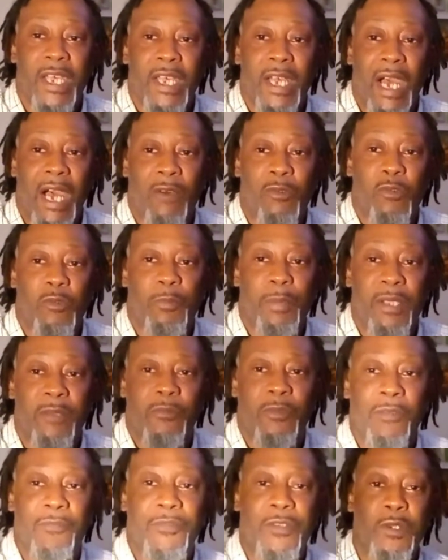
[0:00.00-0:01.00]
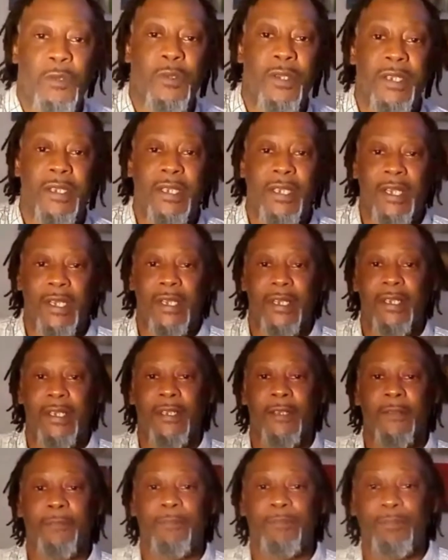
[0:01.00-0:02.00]
I will be reviewing
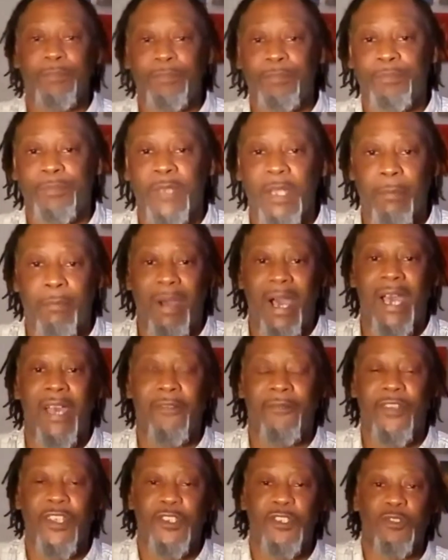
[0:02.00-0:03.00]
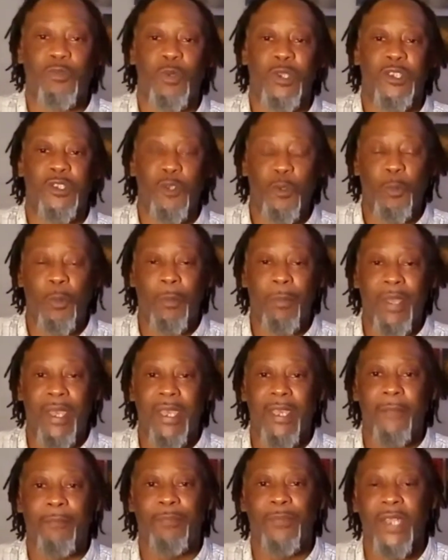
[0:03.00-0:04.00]
My Adventures with
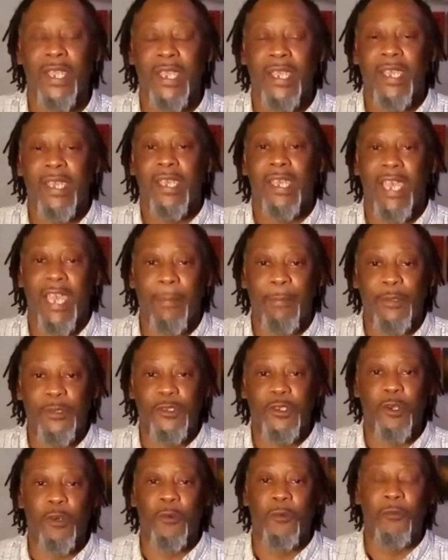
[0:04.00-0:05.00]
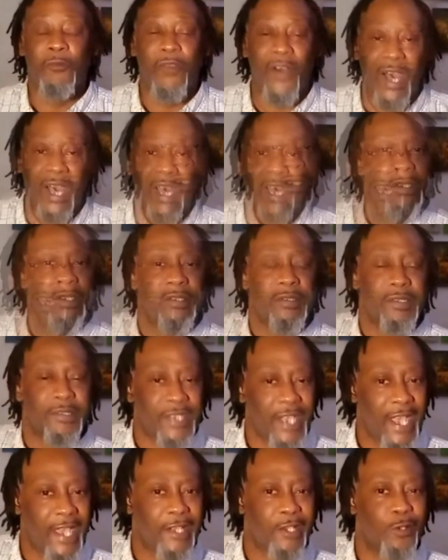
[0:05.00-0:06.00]
Superman, episode 5,
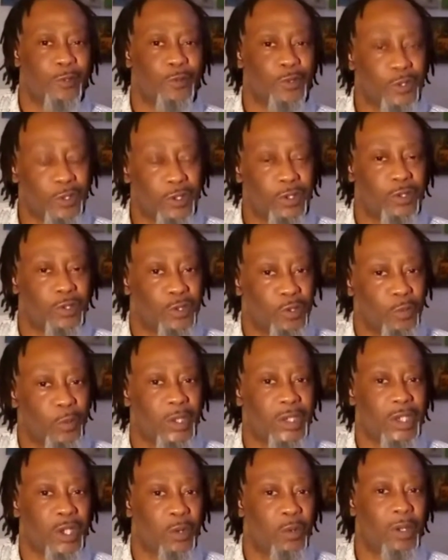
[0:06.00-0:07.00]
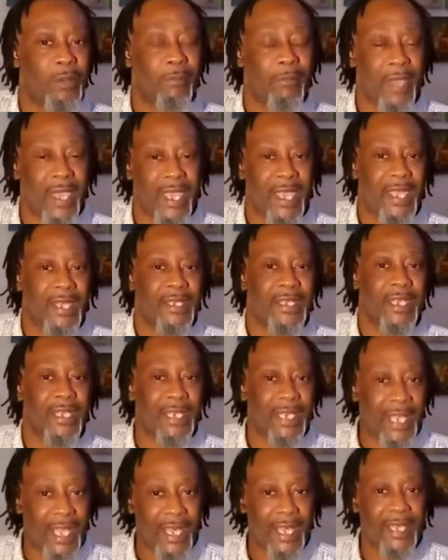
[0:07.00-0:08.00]
titled You Would Know a Man
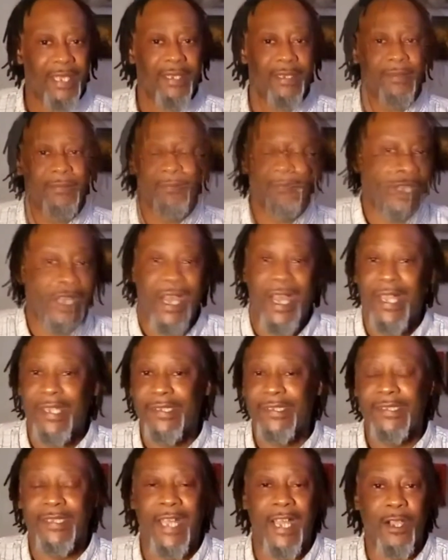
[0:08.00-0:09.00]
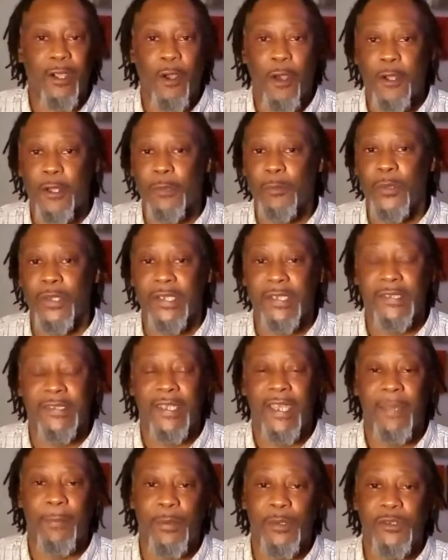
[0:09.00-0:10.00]
Can Lie. So if you guys is not caught up with this
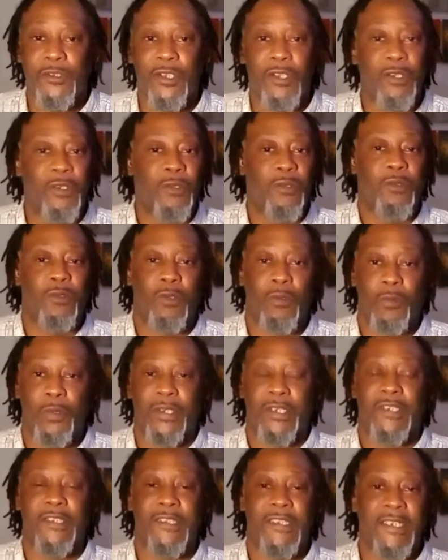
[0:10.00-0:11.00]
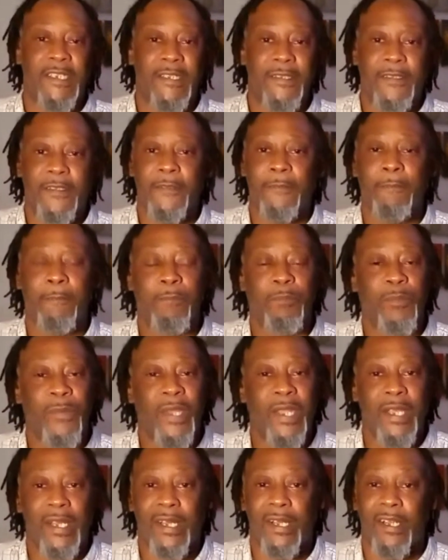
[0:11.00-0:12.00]
episode or with the season,
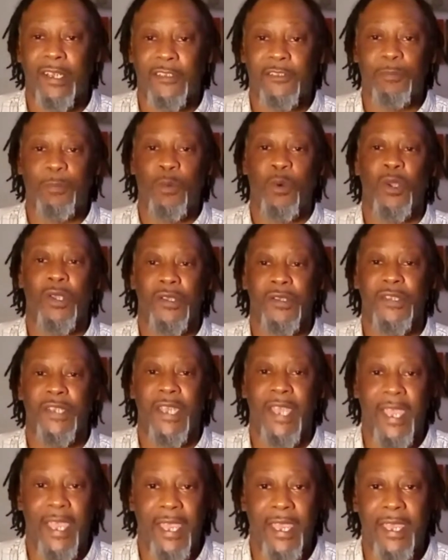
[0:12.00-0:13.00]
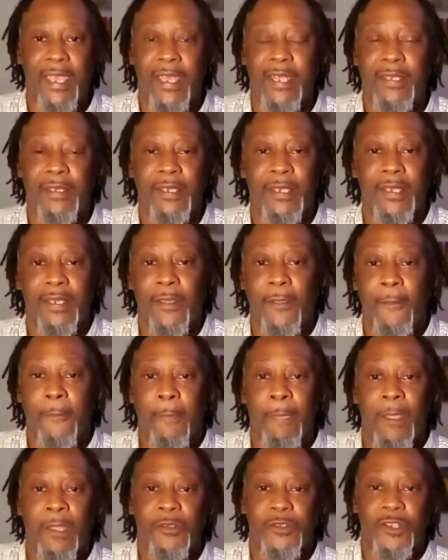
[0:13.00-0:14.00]
spoilers ahead.
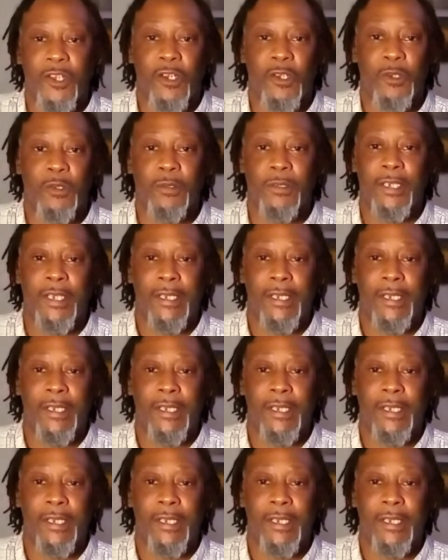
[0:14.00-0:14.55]
So